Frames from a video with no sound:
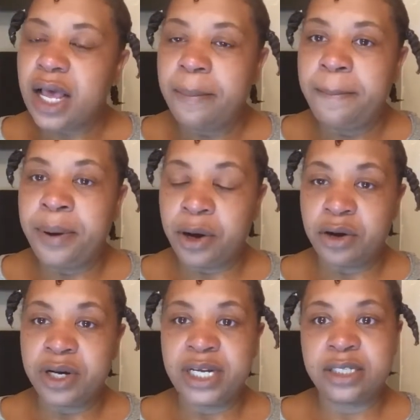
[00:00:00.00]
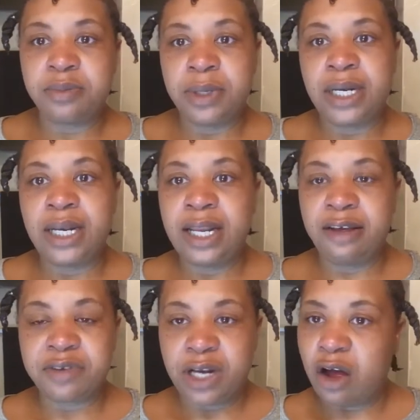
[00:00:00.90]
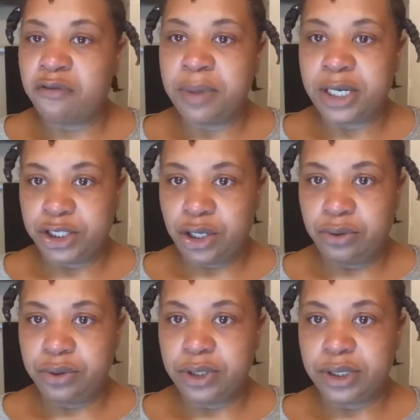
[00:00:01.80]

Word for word: like a burden that's been lifted off my shoulders.